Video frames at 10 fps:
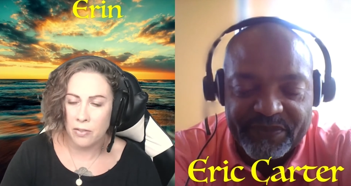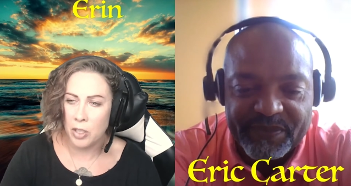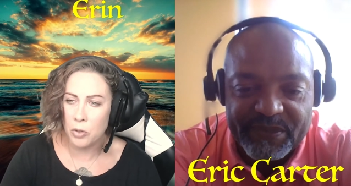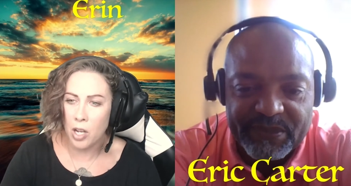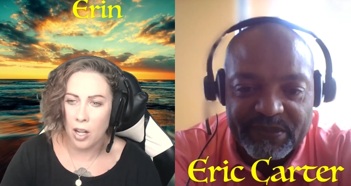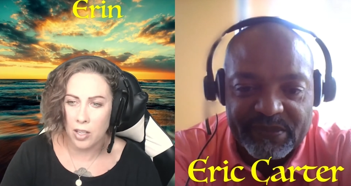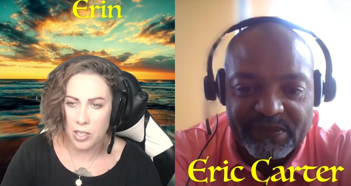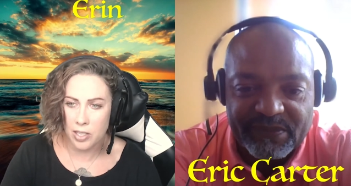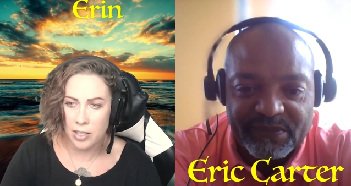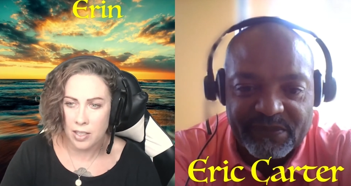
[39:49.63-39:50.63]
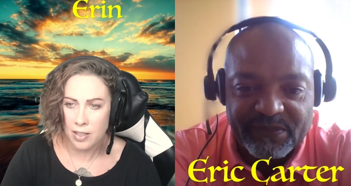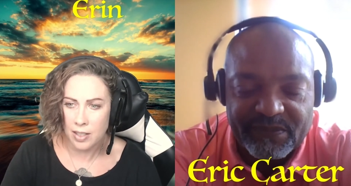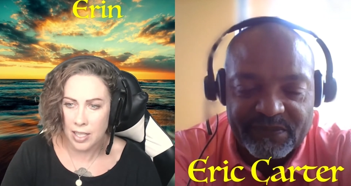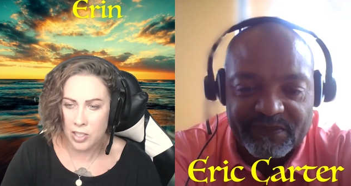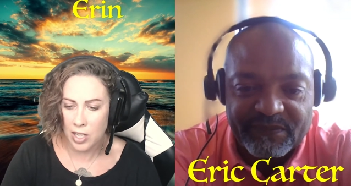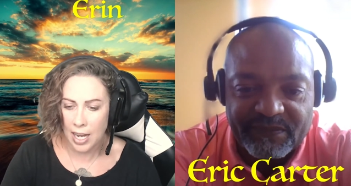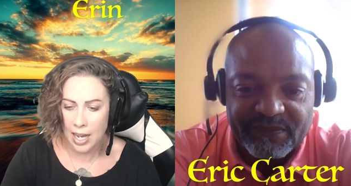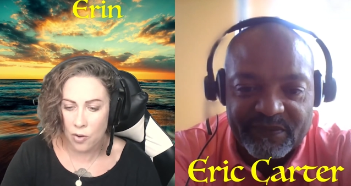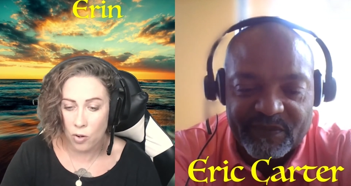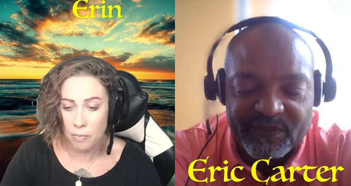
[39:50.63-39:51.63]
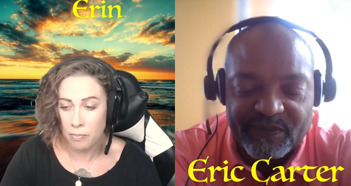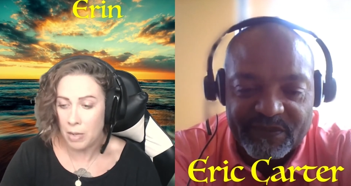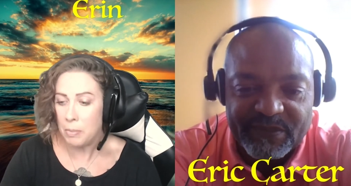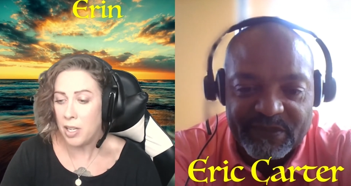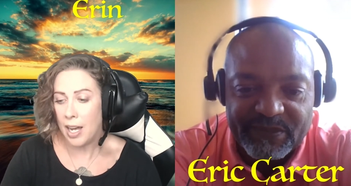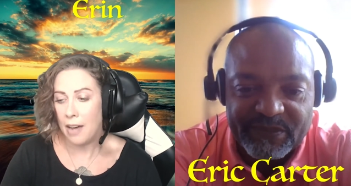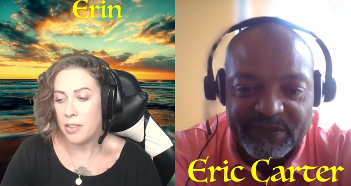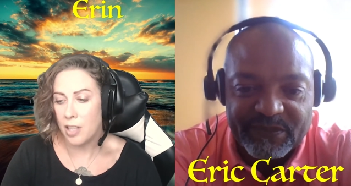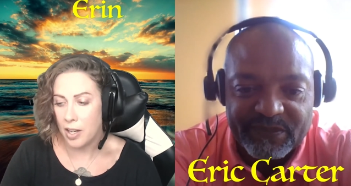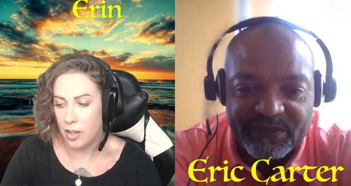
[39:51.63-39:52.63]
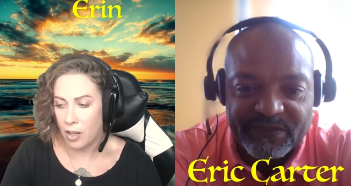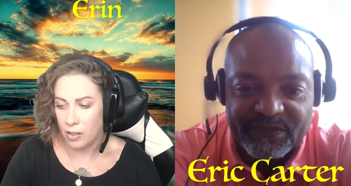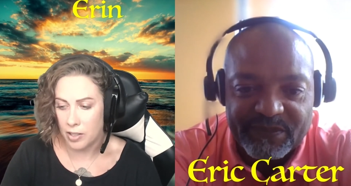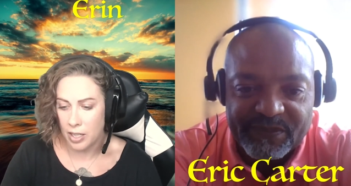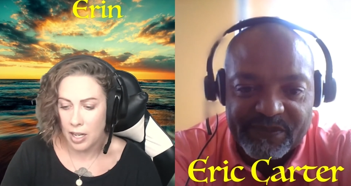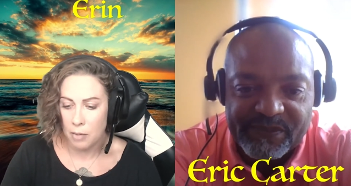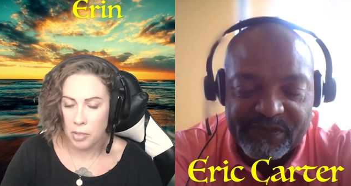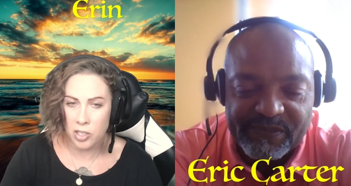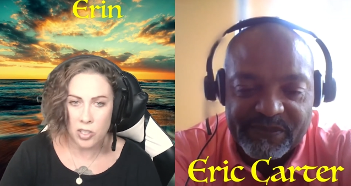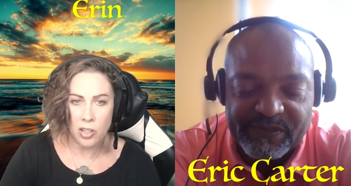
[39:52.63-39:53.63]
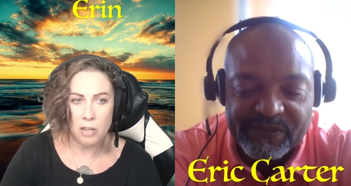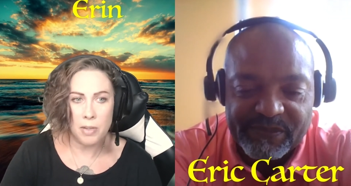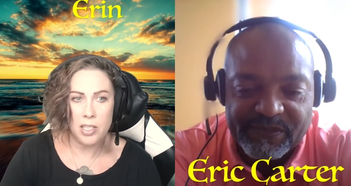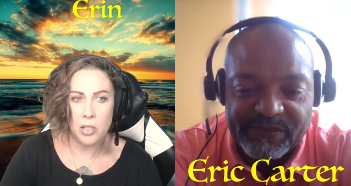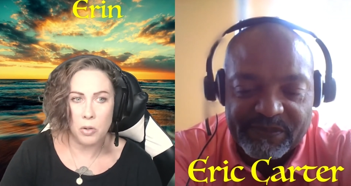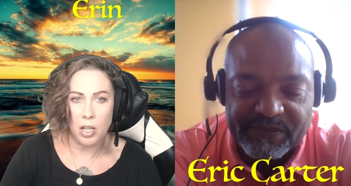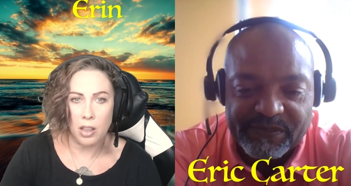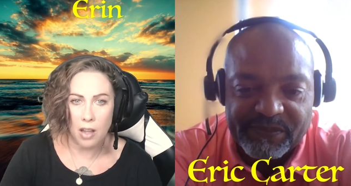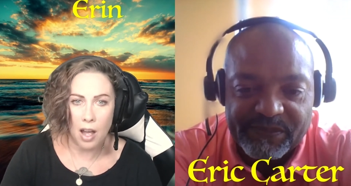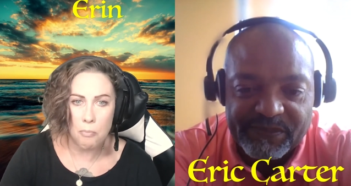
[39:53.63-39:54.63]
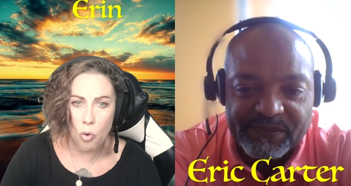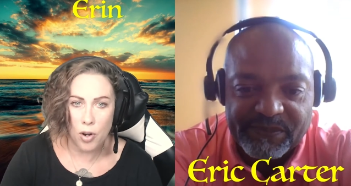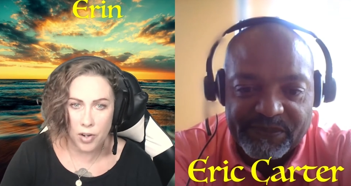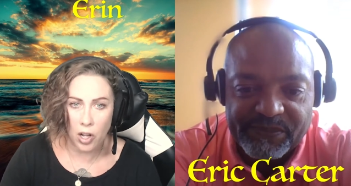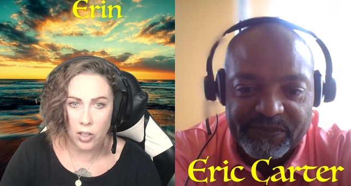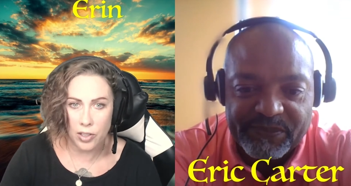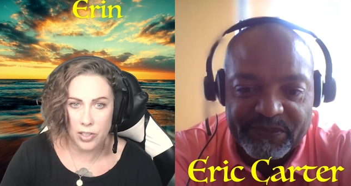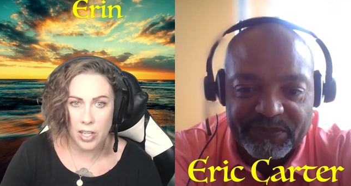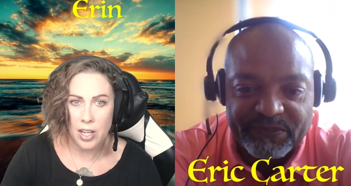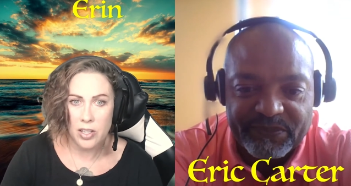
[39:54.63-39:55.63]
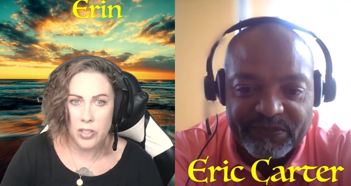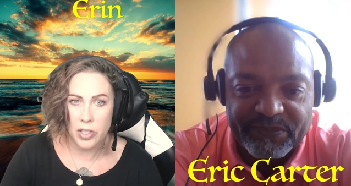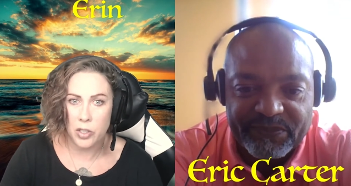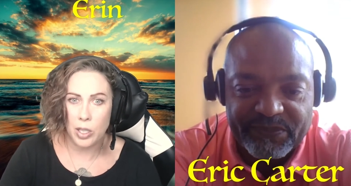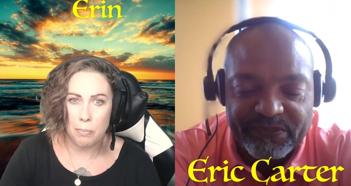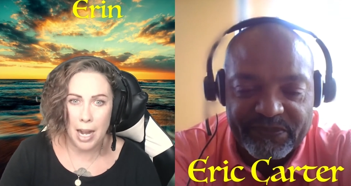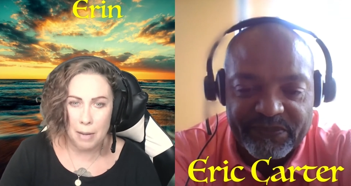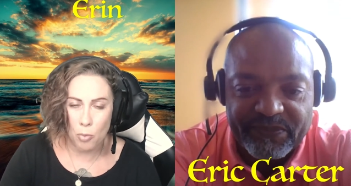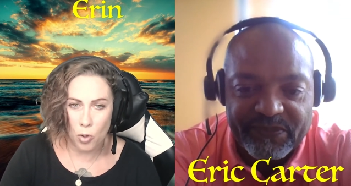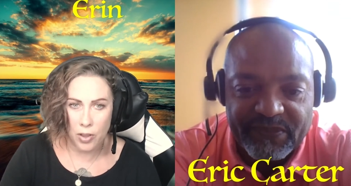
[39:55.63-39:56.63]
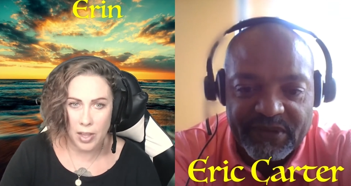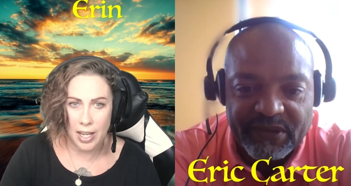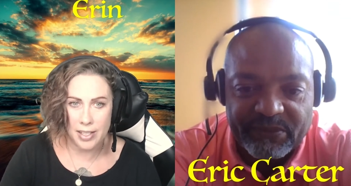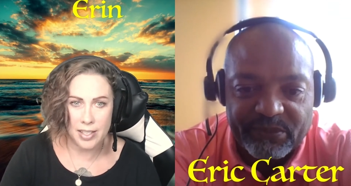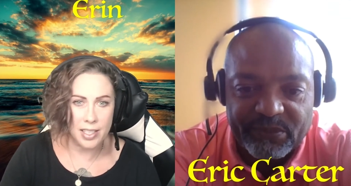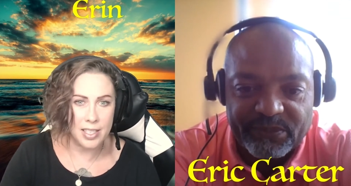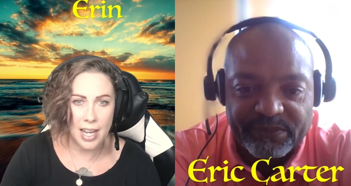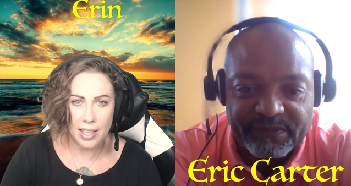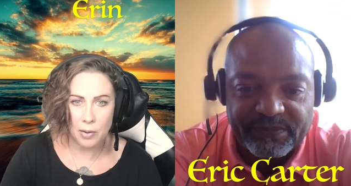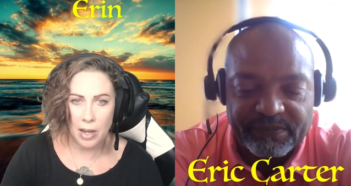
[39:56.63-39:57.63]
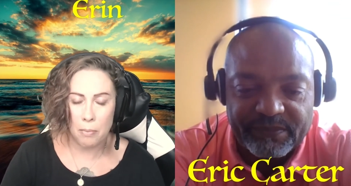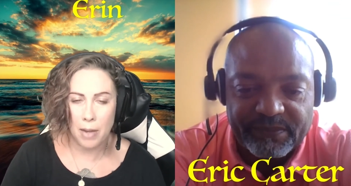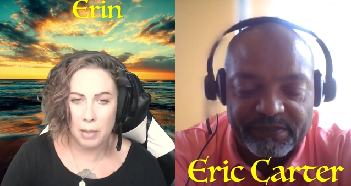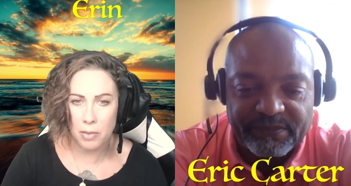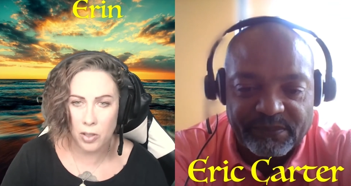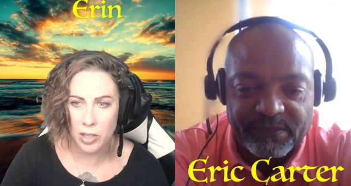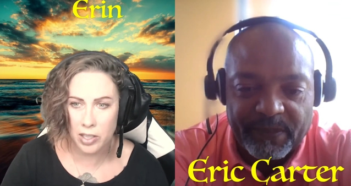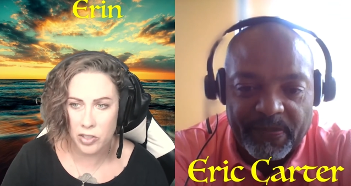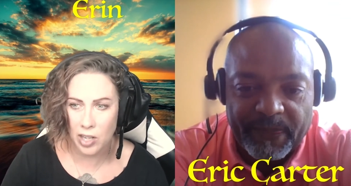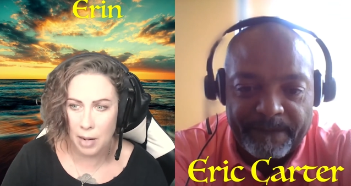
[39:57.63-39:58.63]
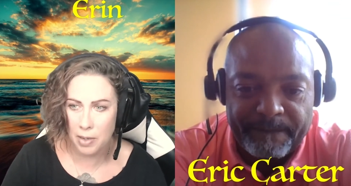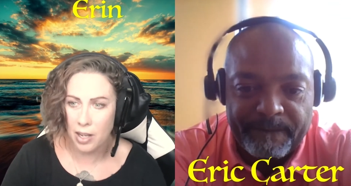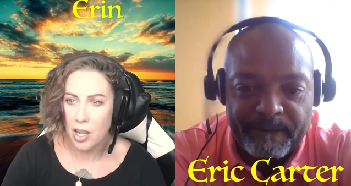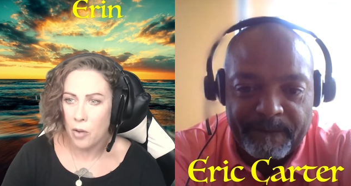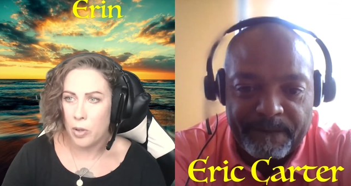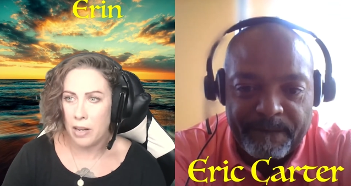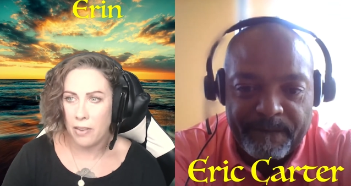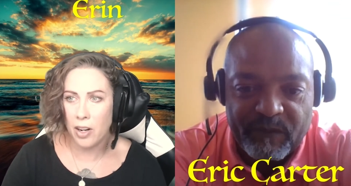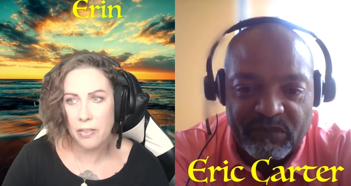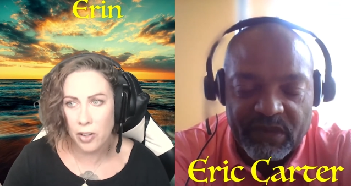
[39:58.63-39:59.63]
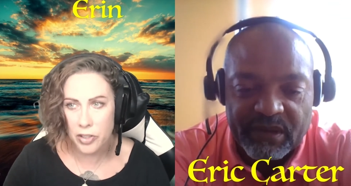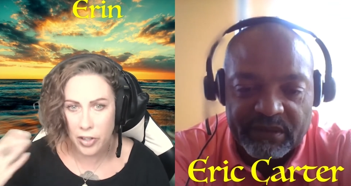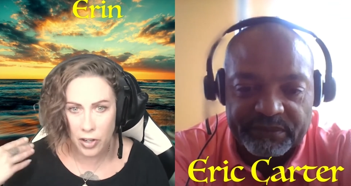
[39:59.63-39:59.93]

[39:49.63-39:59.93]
Speaker 1: few dollars that you had, or maybe you have a lot of dollars, but you turn them into a lot more dollars so that you can buy more things. That's exactly how Mike Maloney described it when I very first